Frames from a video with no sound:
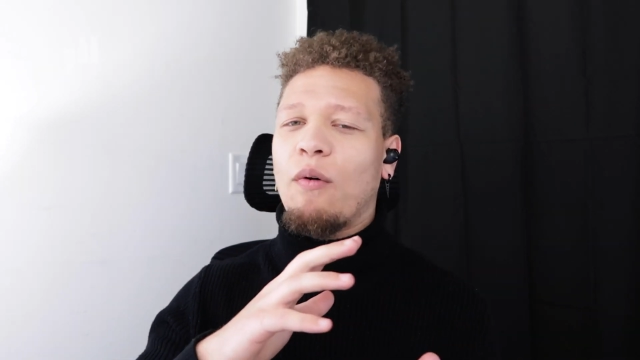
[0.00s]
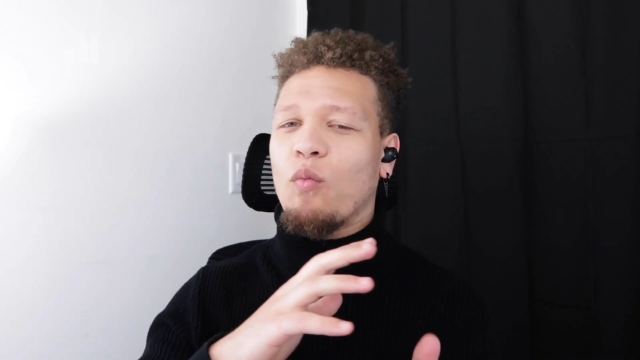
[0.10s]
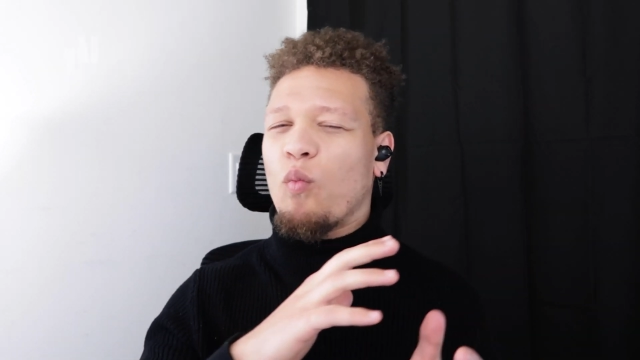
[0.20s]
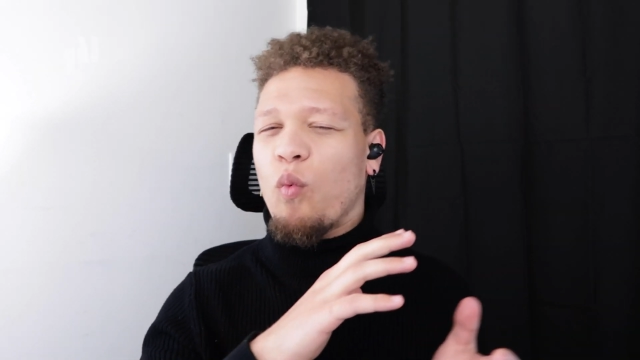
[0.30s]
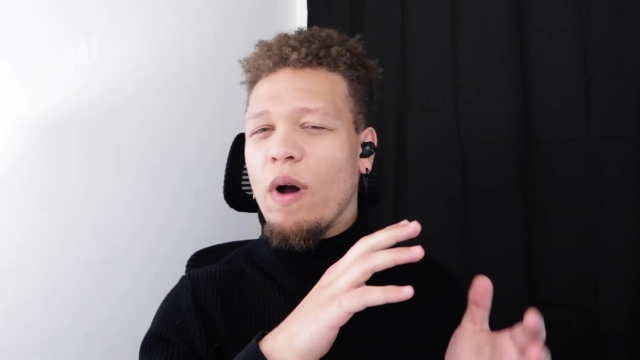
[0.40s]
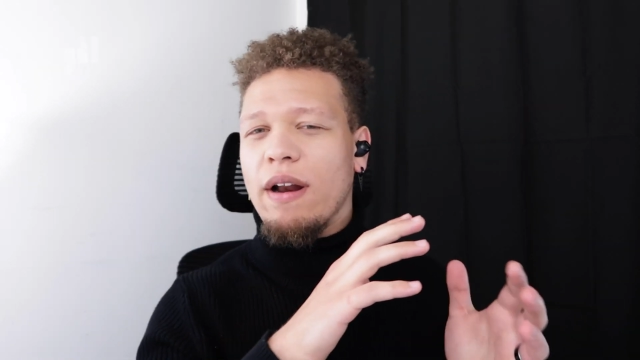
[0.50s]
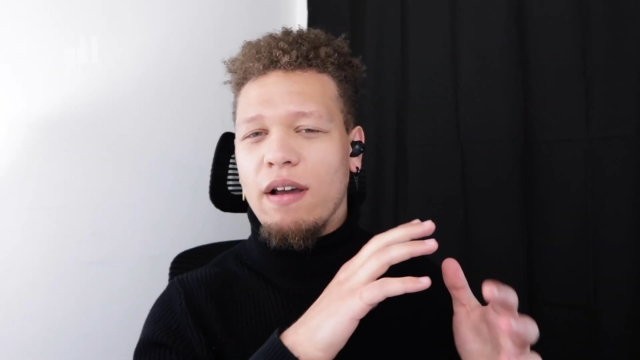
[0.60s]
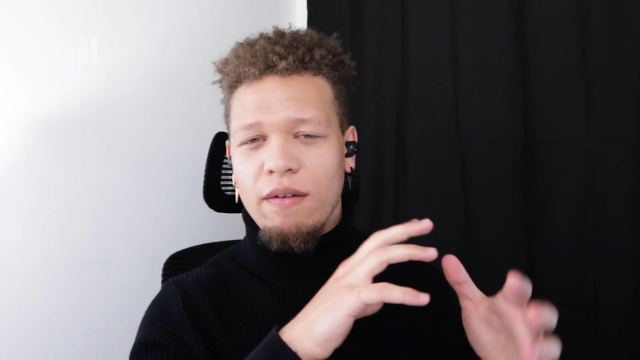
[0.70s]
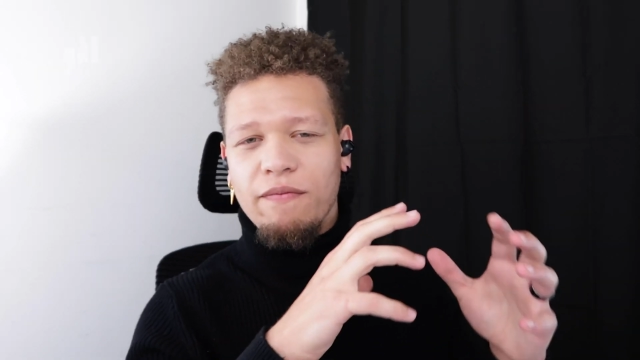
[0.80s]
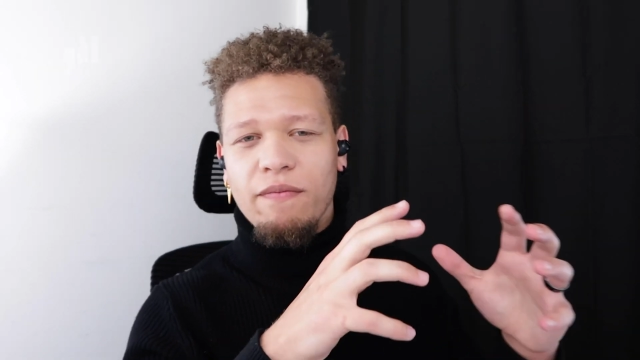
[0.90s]
what
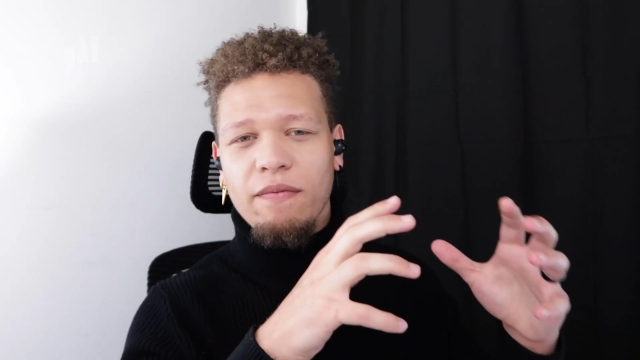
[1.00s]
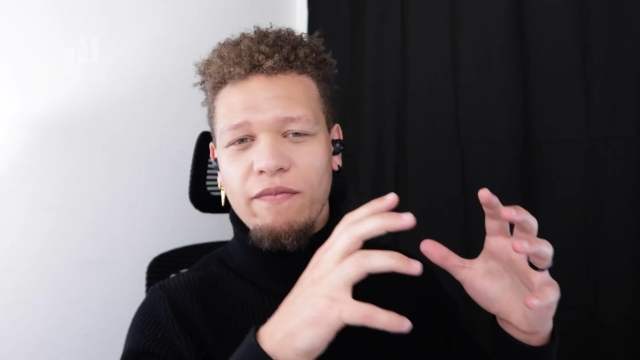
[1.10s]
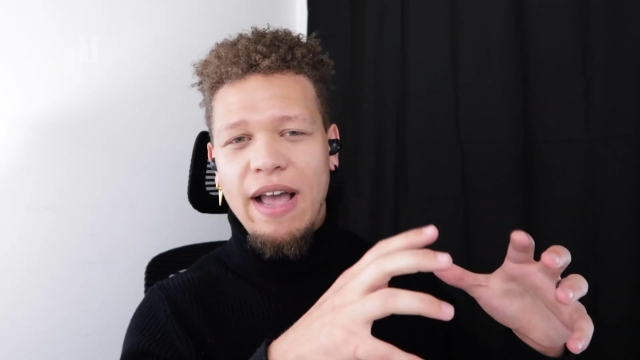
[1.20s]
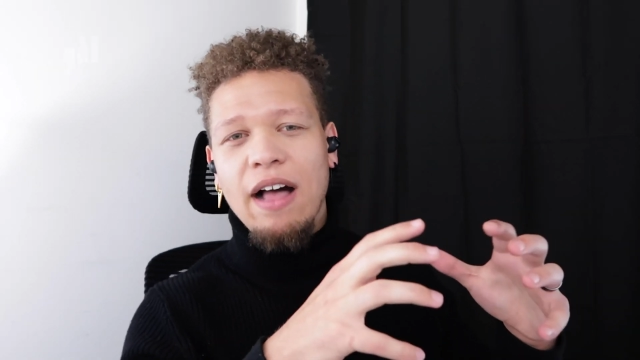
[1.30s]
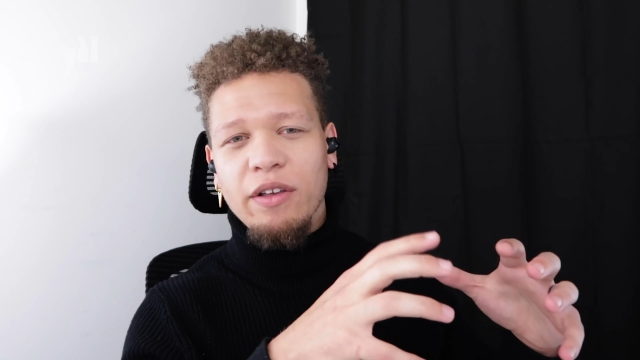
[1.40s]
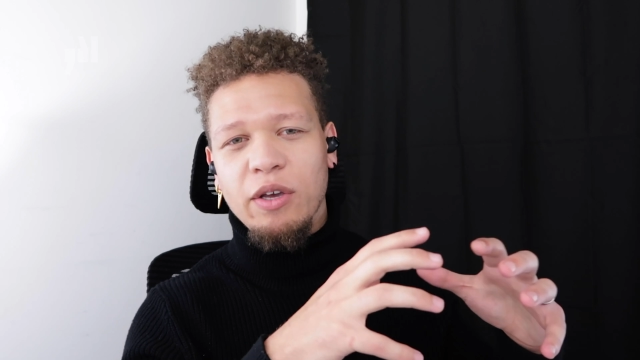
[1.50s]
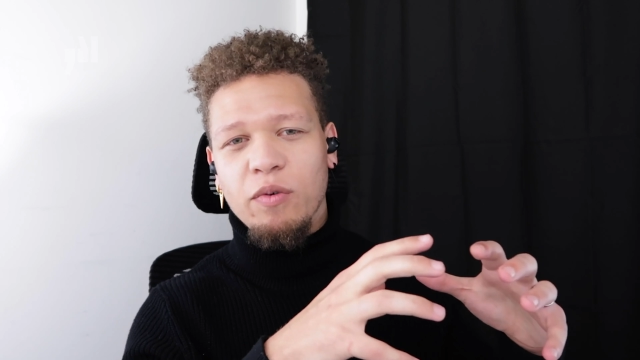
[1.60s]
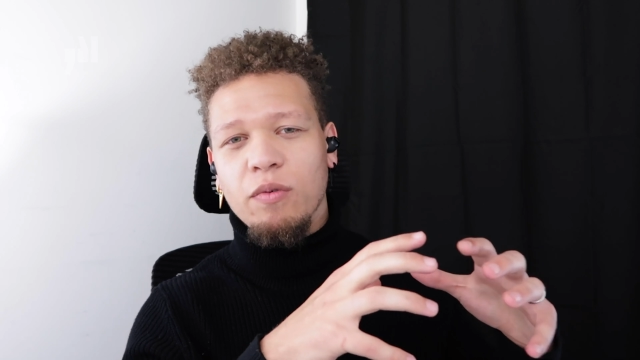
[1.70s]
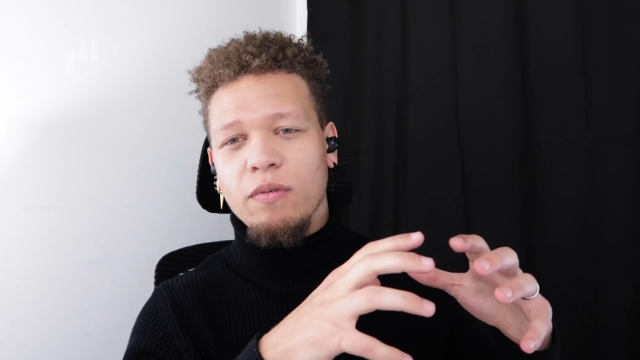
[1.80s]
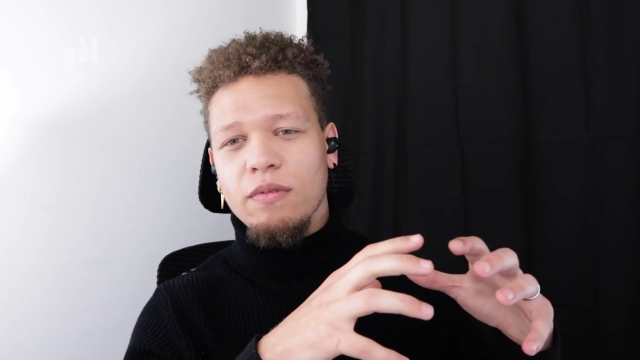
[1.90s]
of
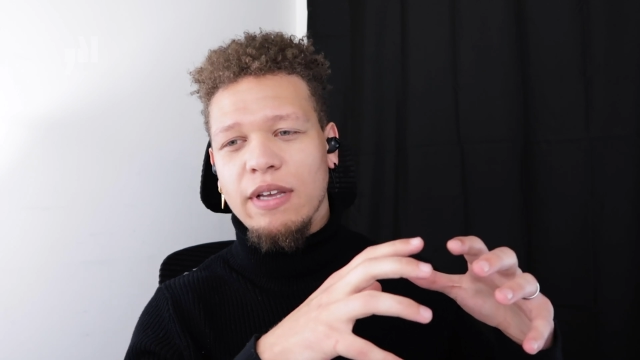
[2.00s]
value